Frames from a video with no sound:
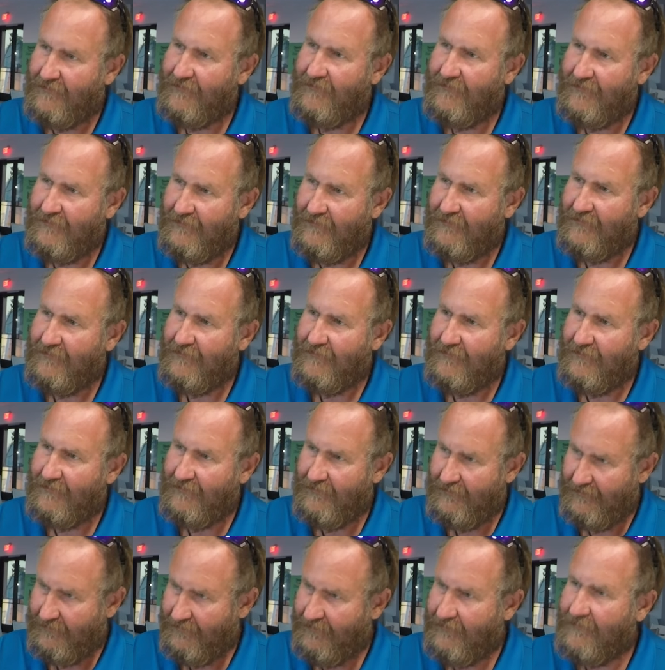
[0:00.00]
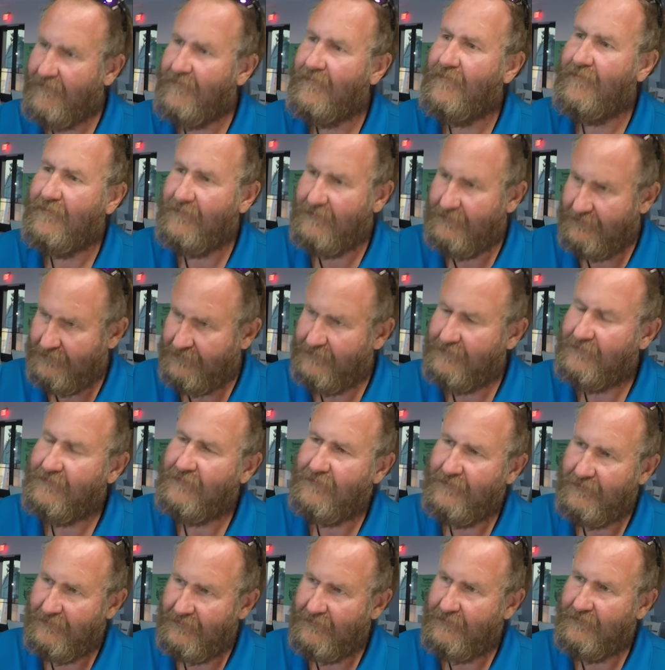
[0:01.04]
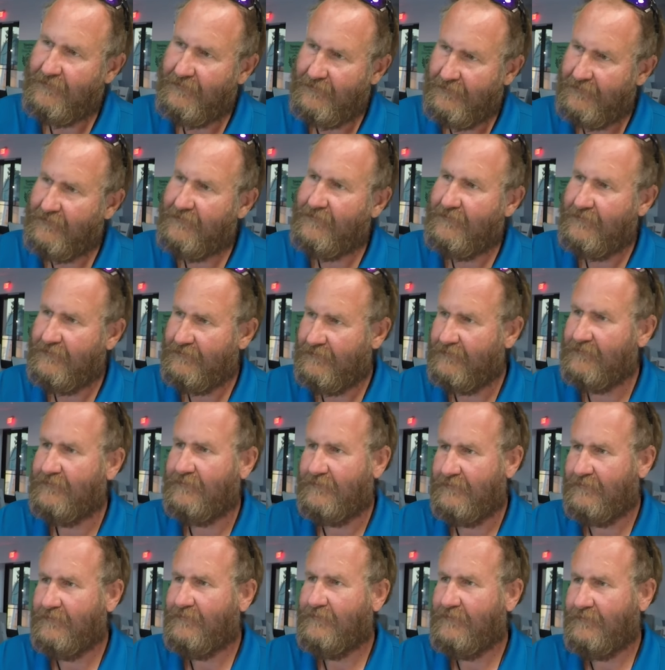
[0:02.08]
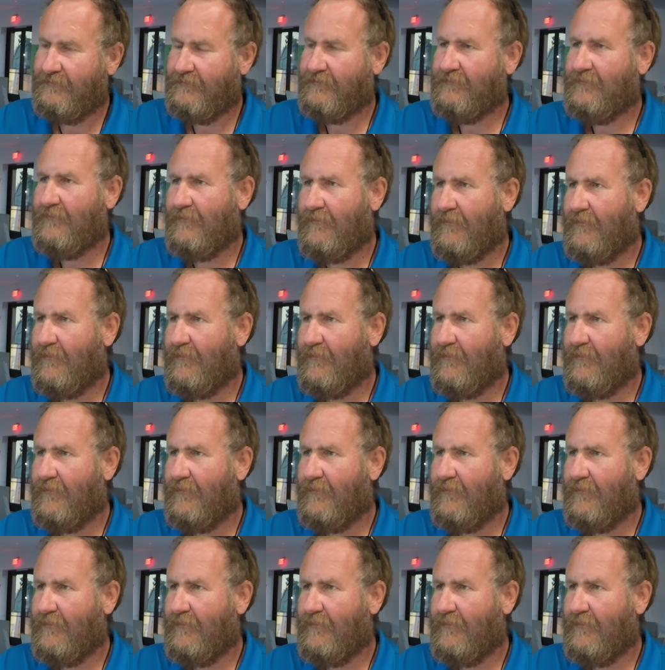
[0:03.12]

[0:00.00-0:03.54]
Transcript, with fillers: translated into their particular channel. Mm-hmm. We may get